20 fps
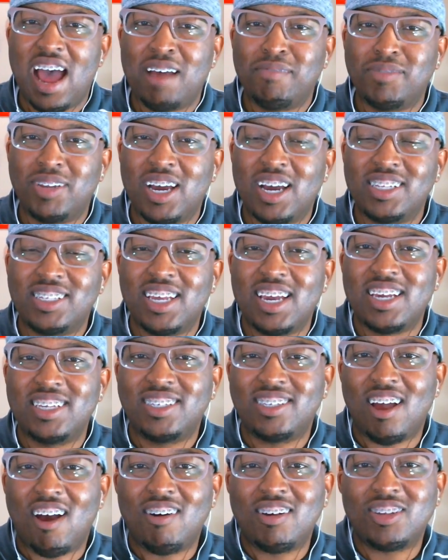I'm Dontai
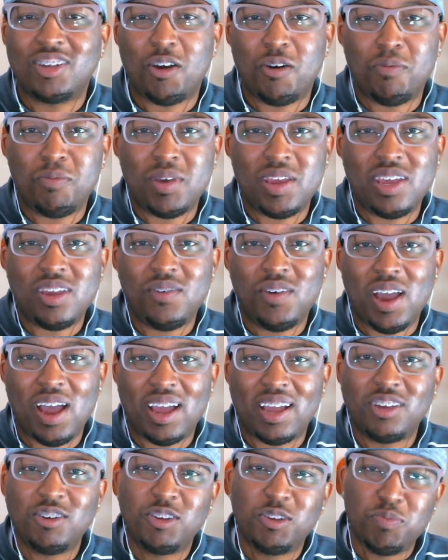Solomon gonna be you
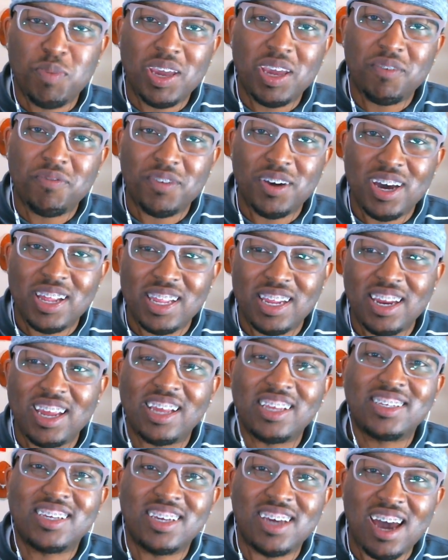this, speaking for other
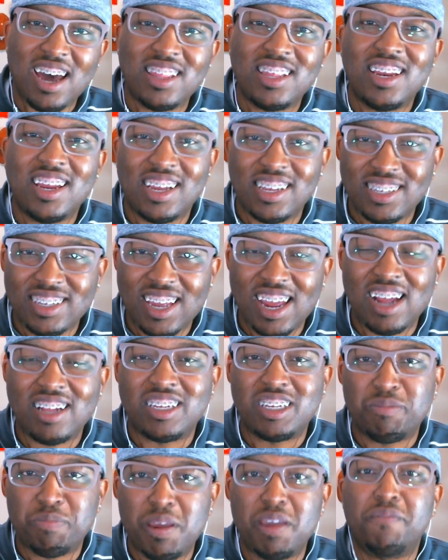niggas because other niggas scared
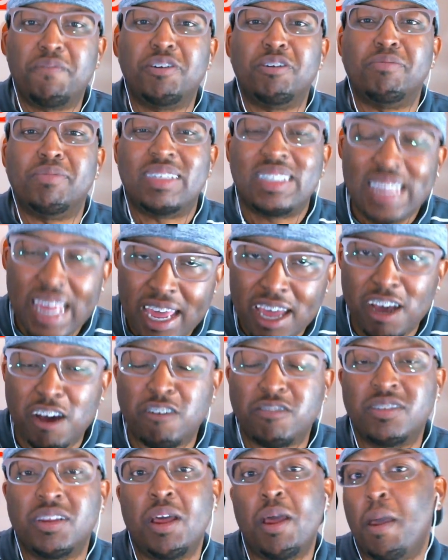to speak like for themselves.
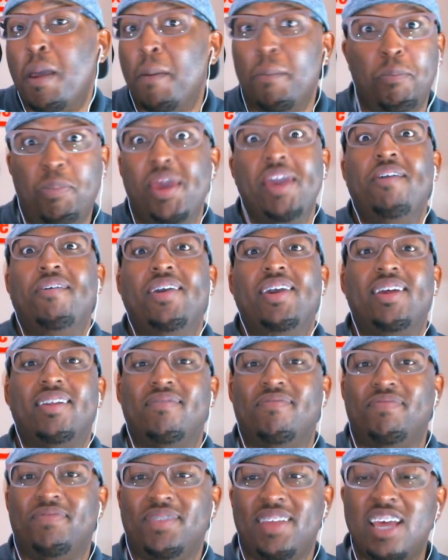Everybody period.
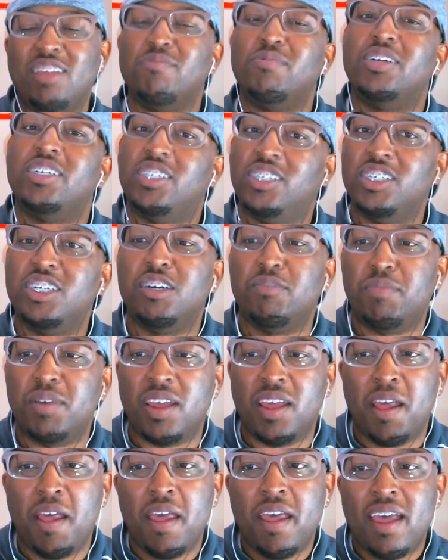That's what it
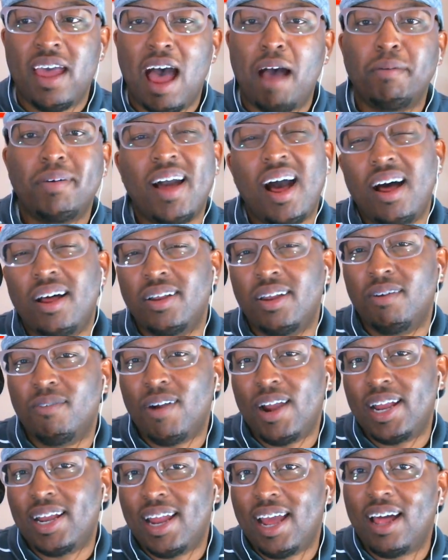should be. I'm calling it
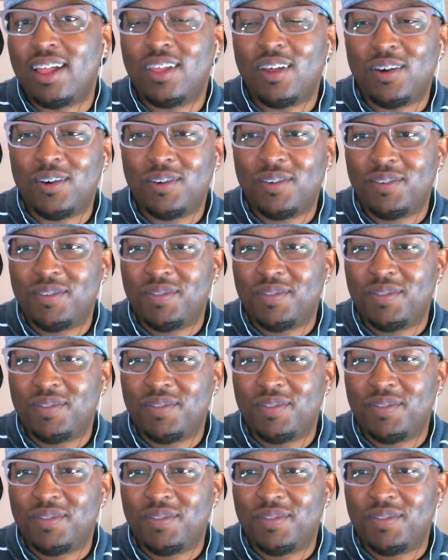right now though.